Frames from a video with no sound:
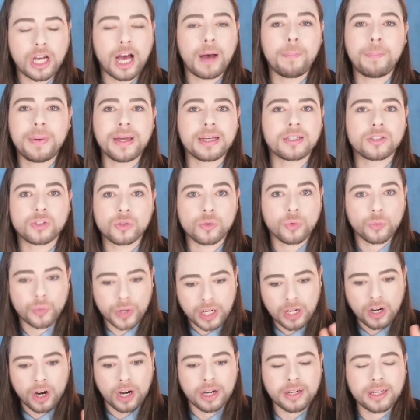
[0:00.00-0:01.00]
topics
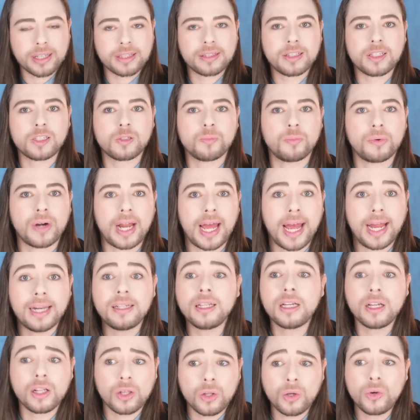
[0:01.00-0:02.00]
regarding this
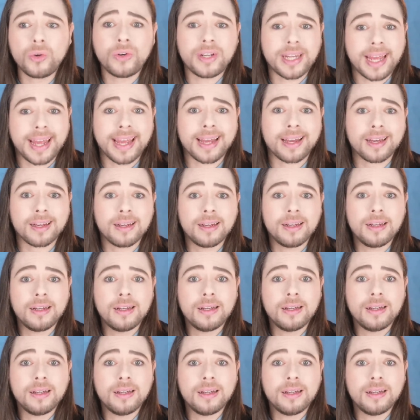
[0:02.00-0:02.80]
brand, including